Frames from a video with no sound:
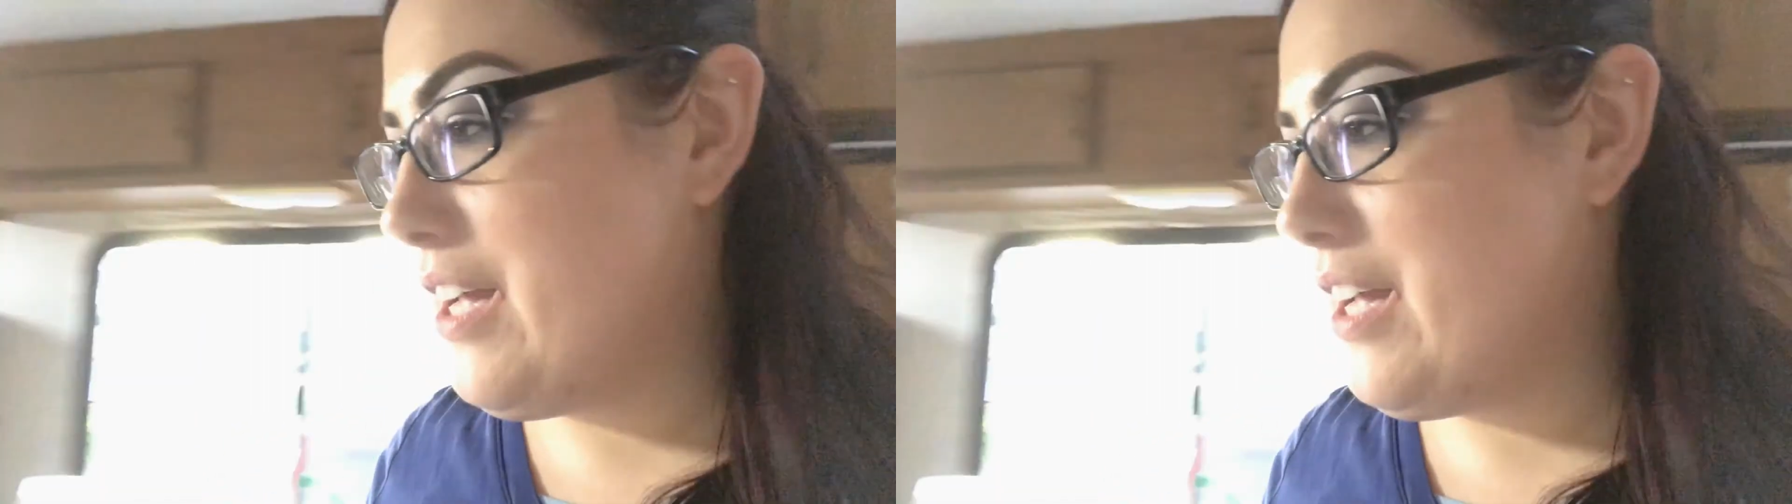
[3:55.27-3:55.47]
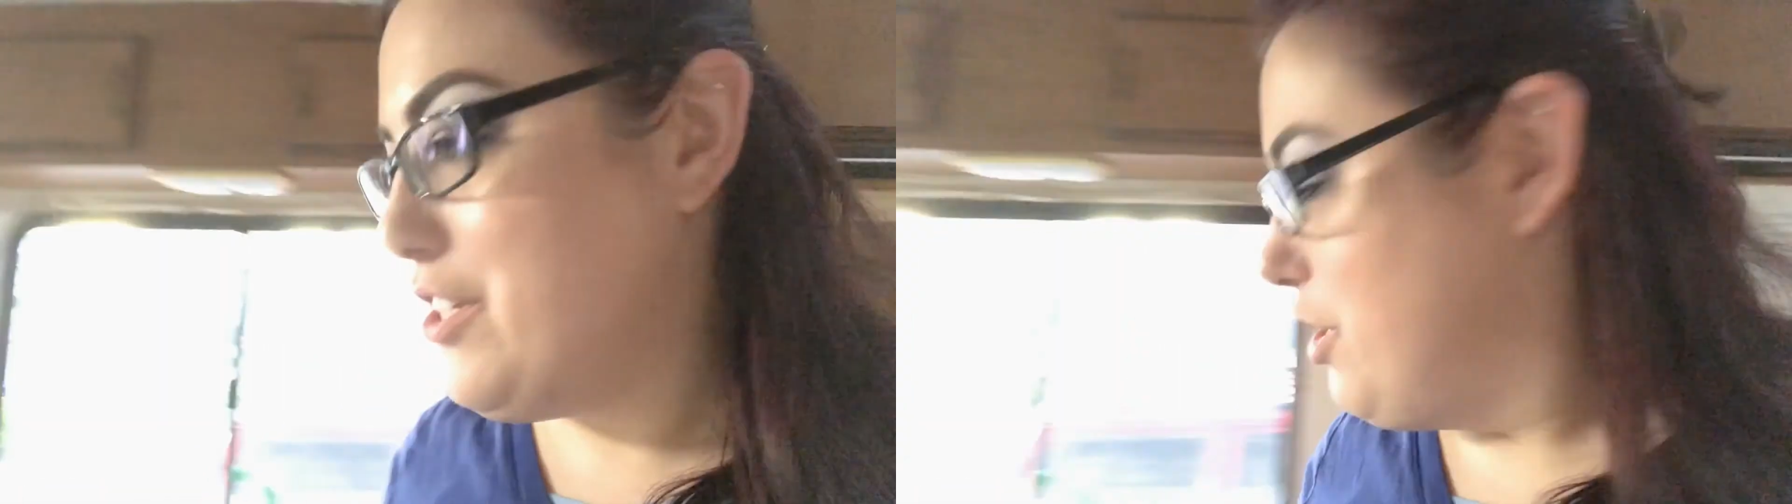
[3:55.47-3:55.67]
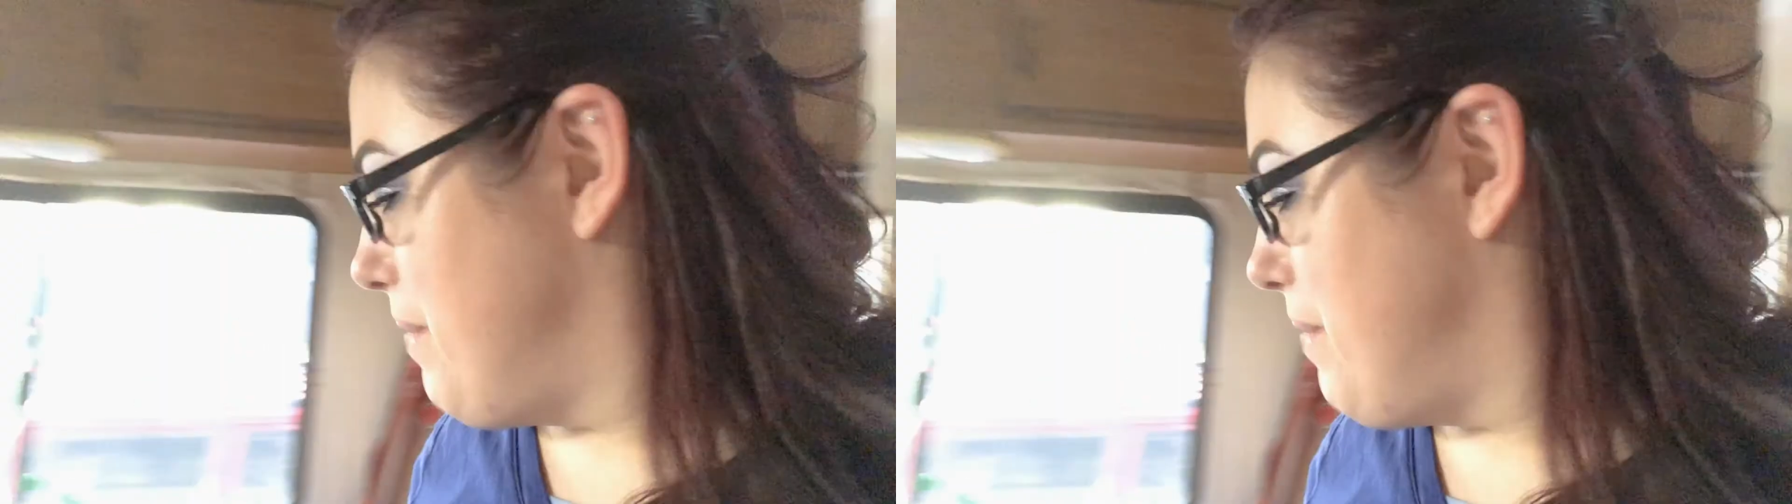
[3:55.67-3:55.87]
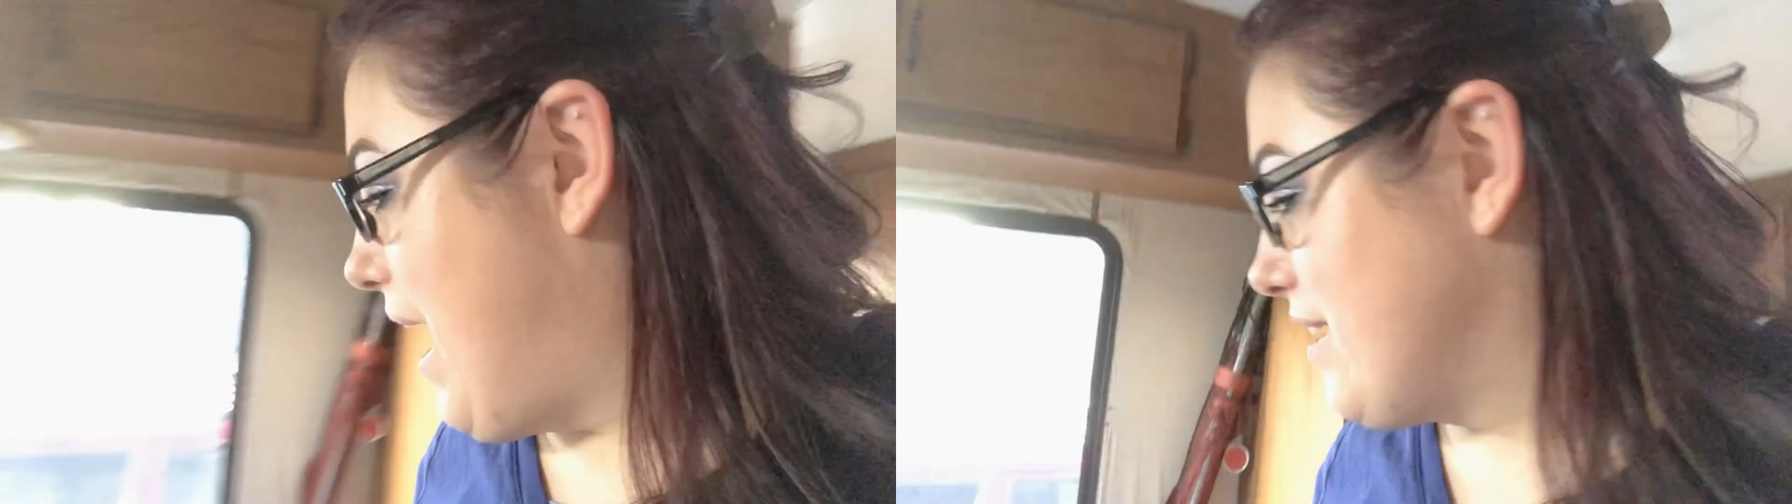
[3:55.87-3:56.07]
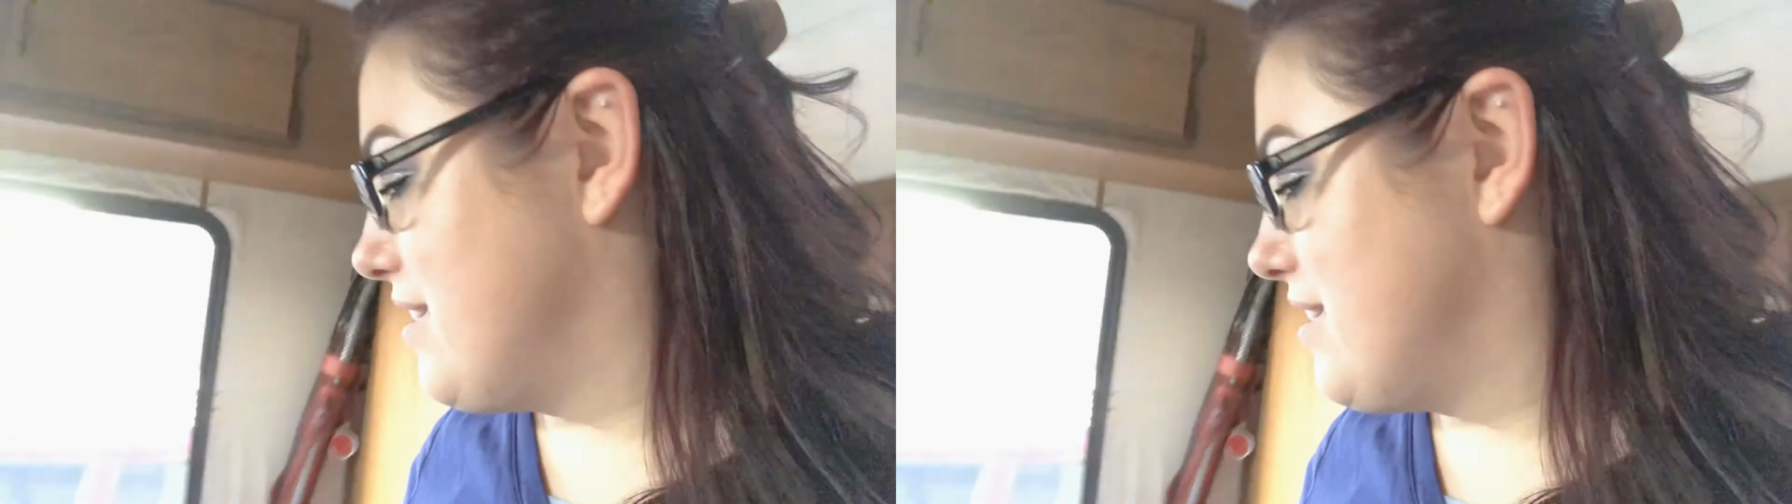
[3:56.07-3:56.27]
I'll get 2
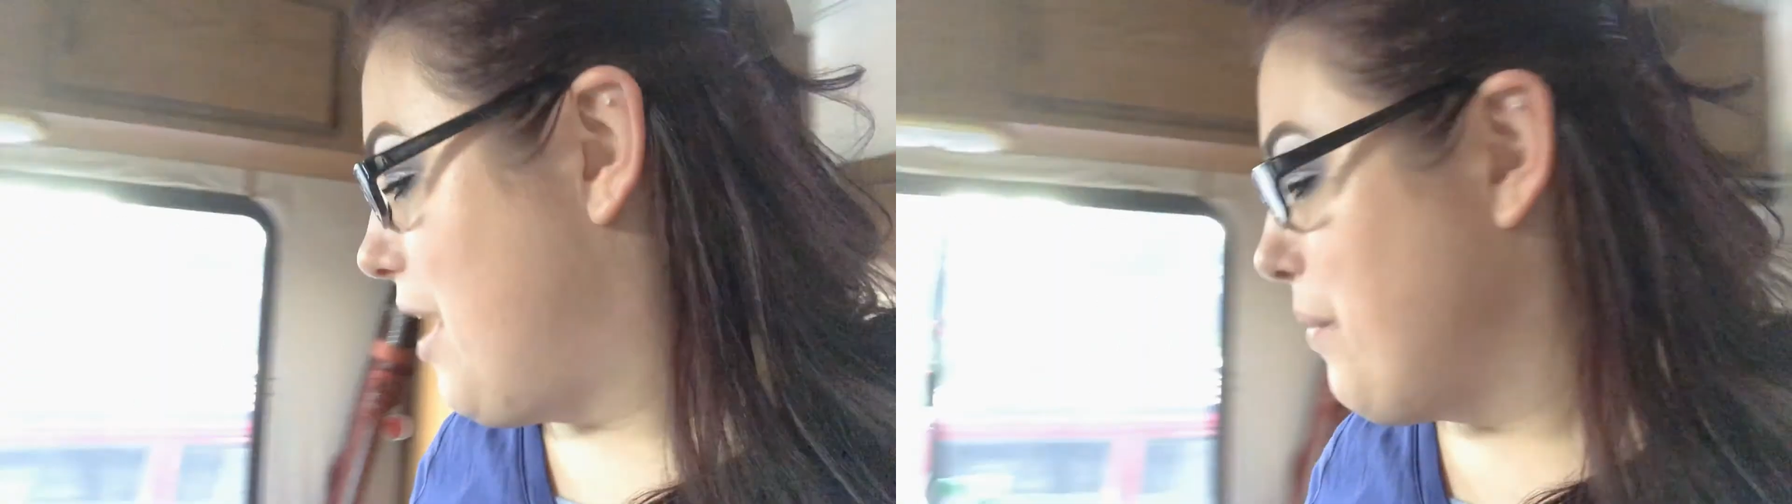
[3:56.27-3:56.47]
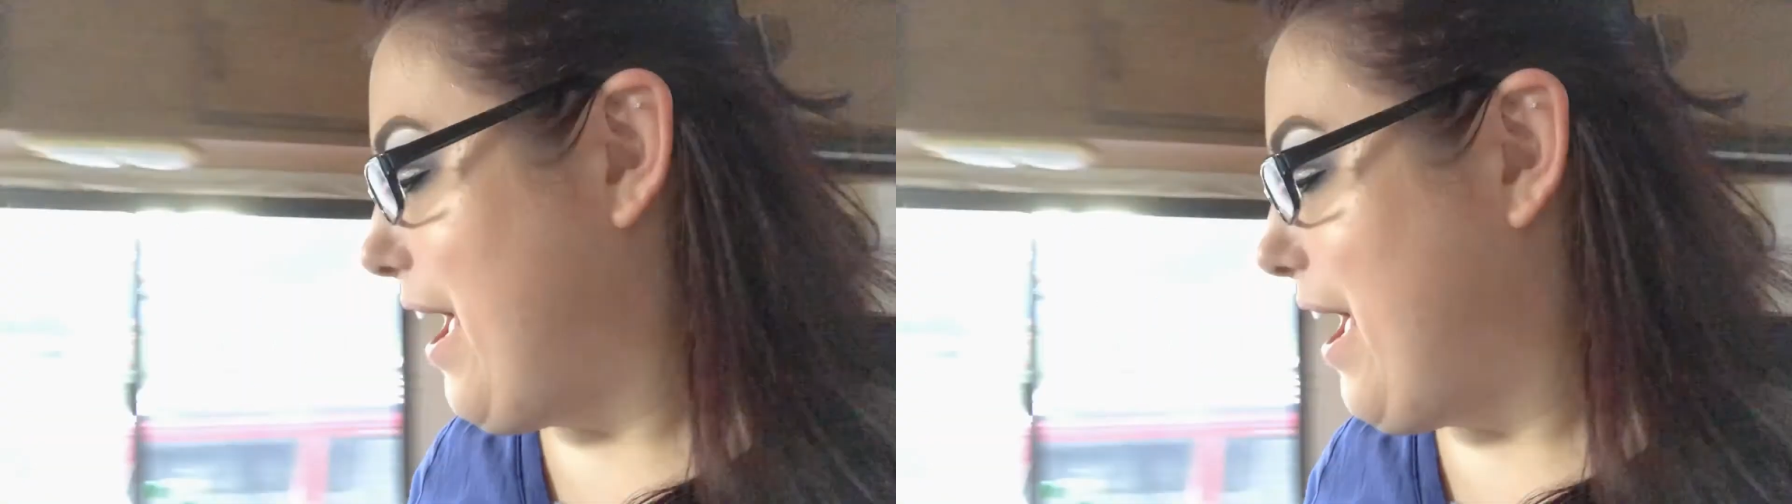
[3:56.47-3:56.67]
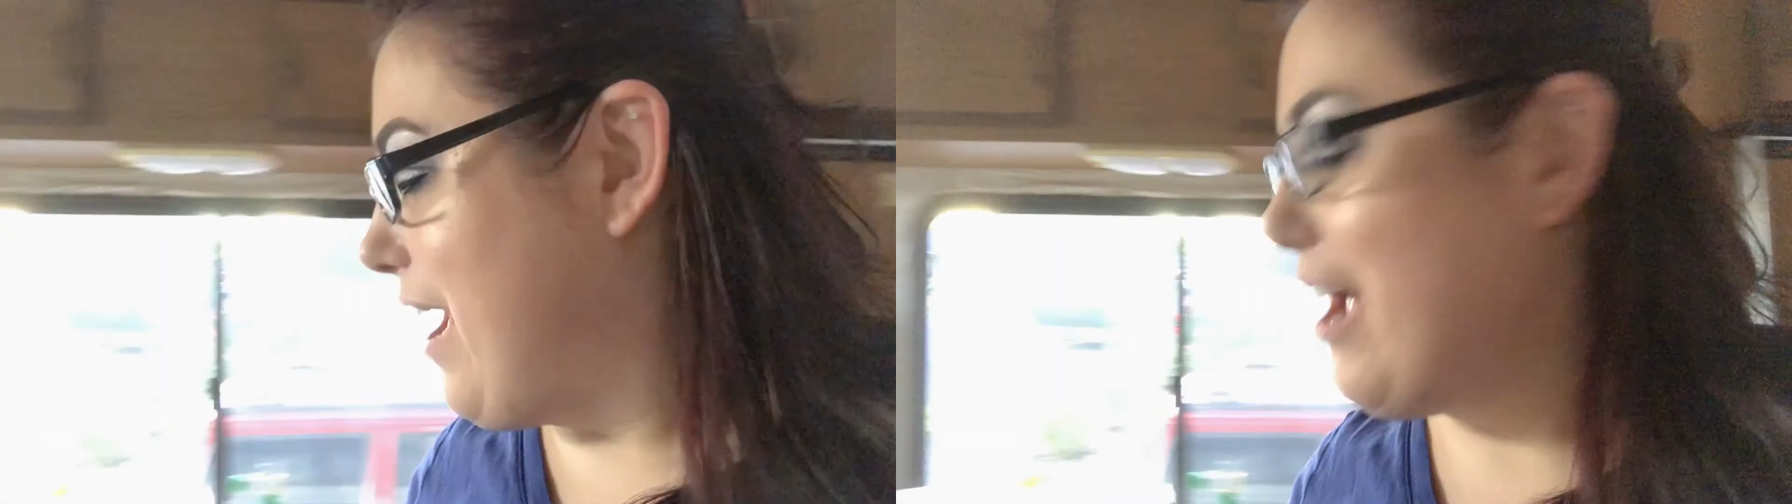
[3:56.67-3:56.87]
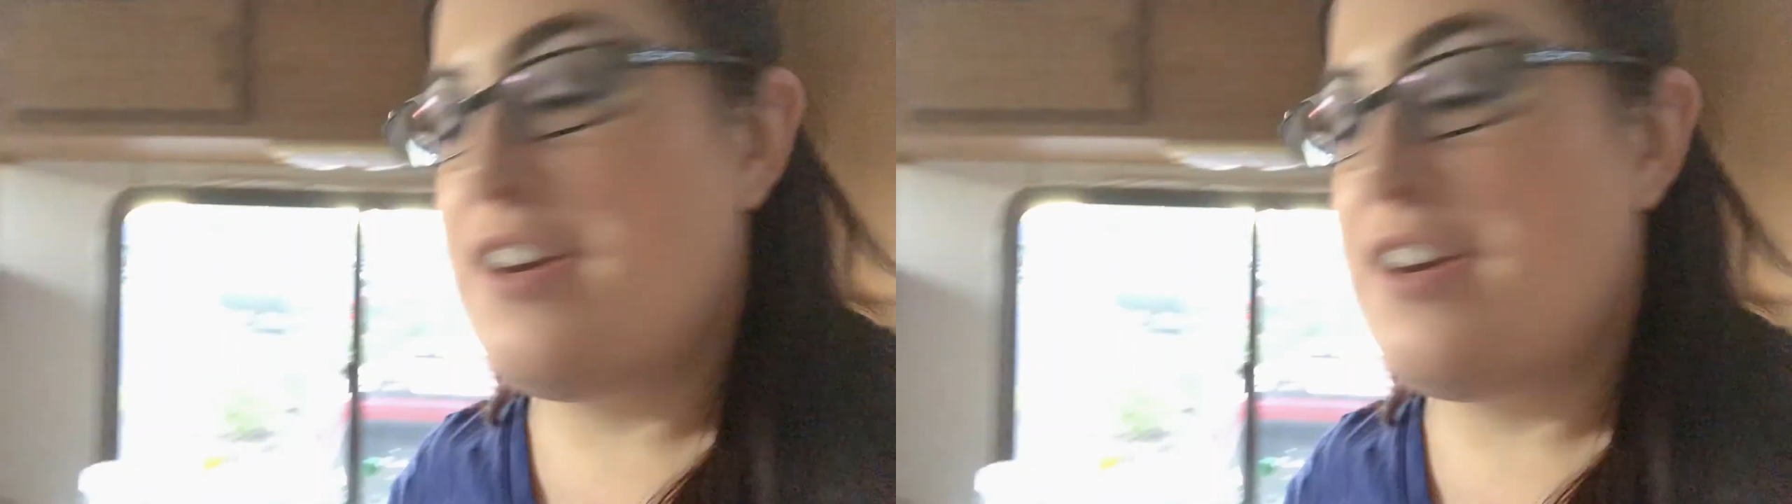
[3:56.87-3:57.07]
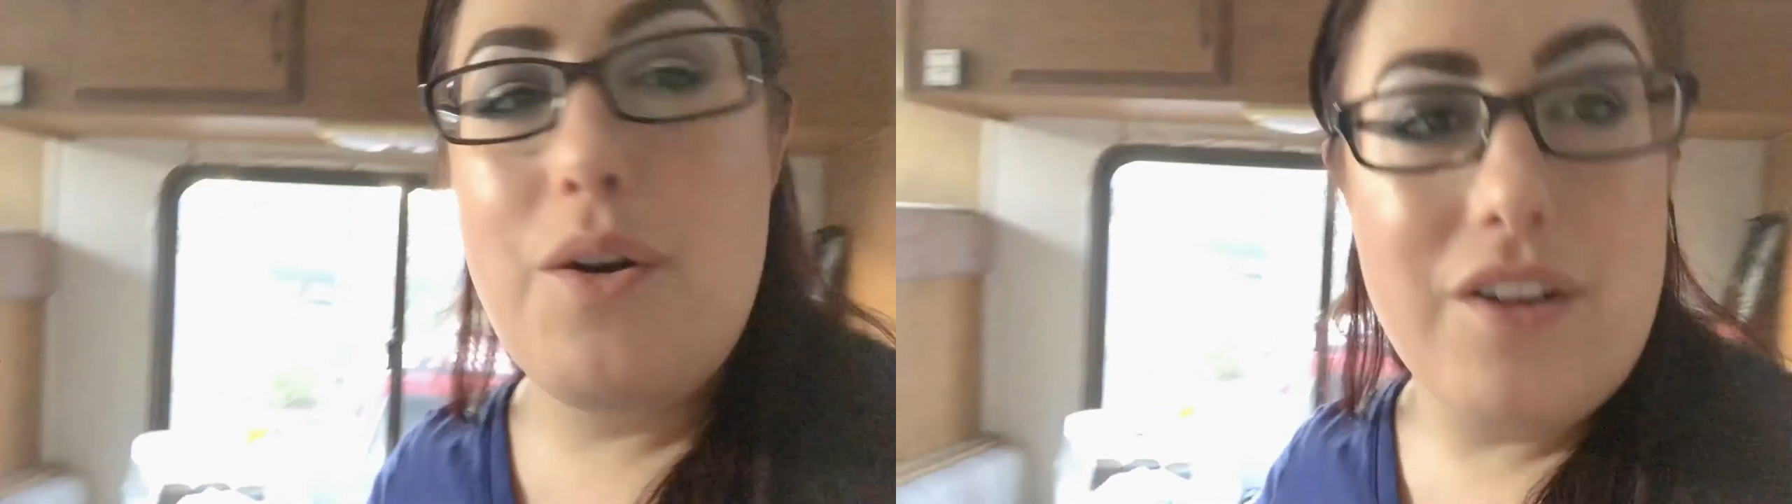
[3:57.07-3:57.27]
packs. That way
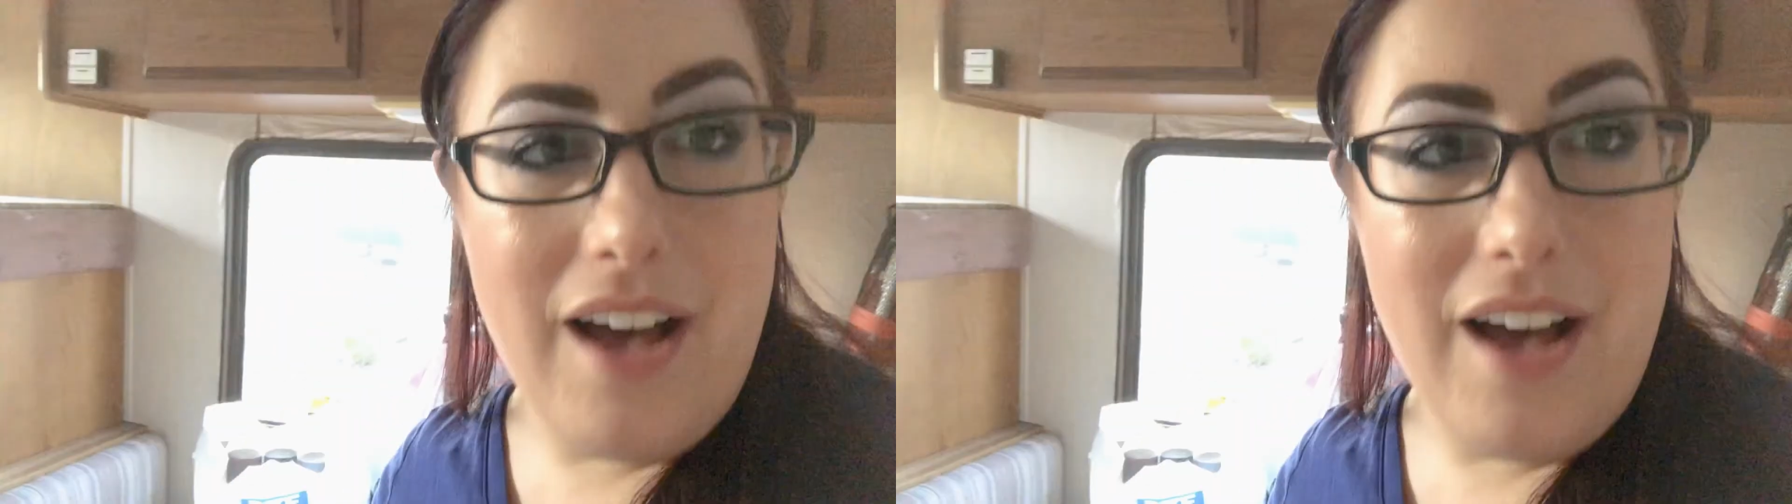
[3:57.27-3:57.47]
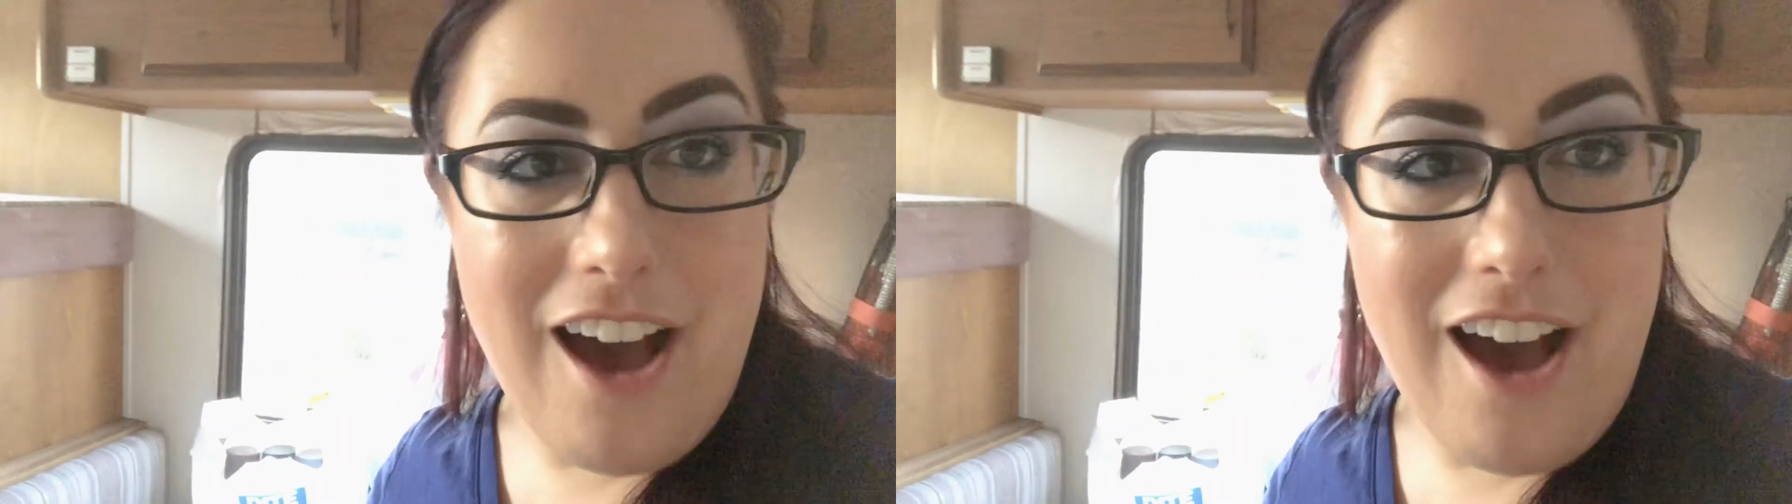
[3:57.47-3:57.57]
I know that I'll